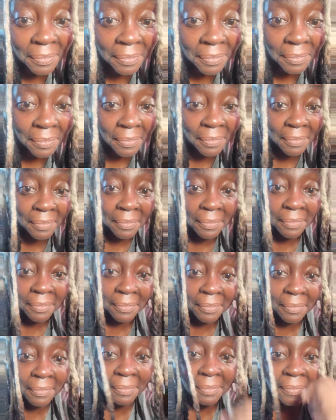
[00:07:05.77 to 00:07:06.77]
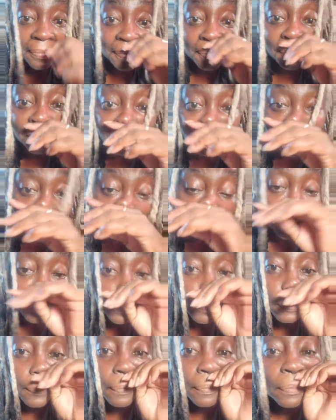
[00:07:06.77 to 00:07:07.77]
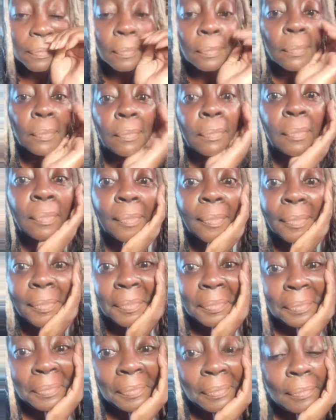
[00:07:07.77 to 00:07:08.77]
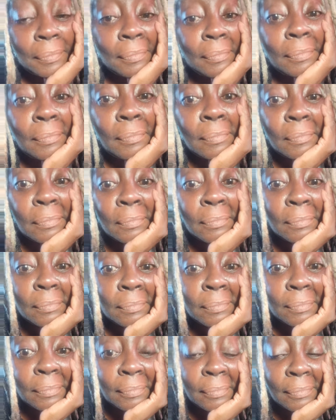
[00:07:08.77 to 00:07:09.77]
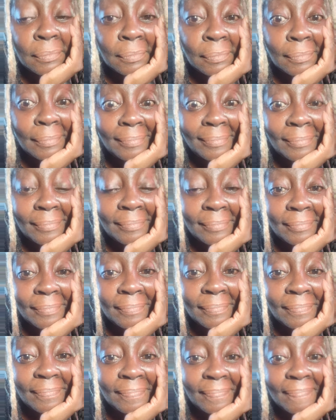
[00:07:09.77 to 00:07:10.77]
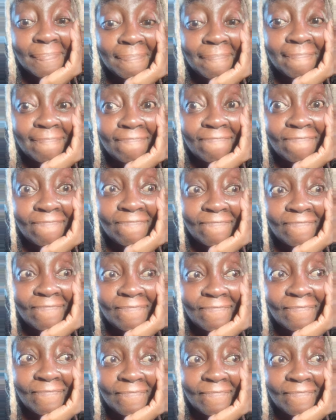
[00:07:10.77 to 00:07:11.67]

[no speech]